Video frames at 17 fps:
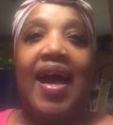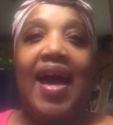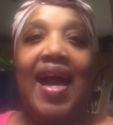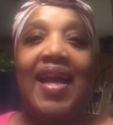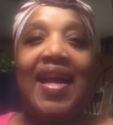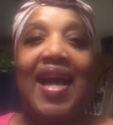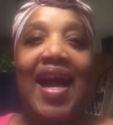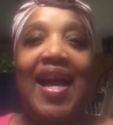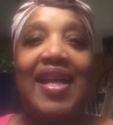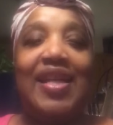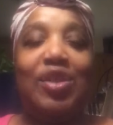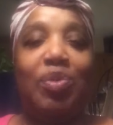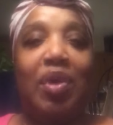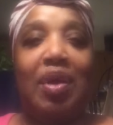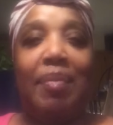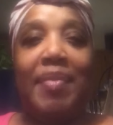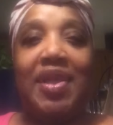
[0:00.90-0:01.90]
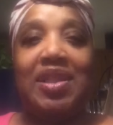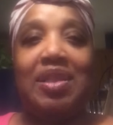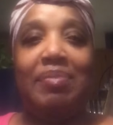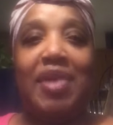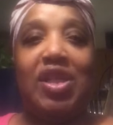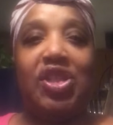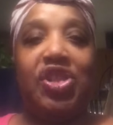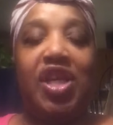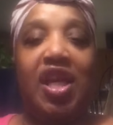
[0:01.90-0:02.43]
Hi guys, welcome back to
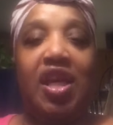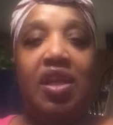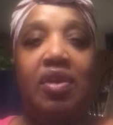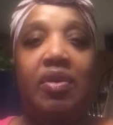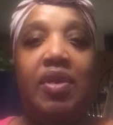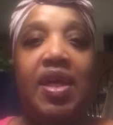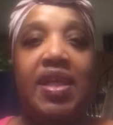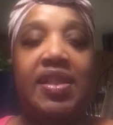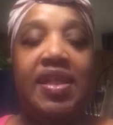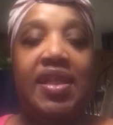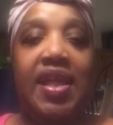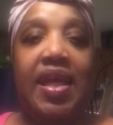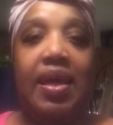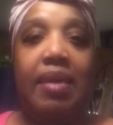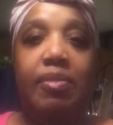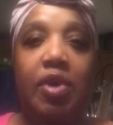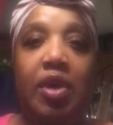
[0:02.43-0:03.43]
my channel. Today I'm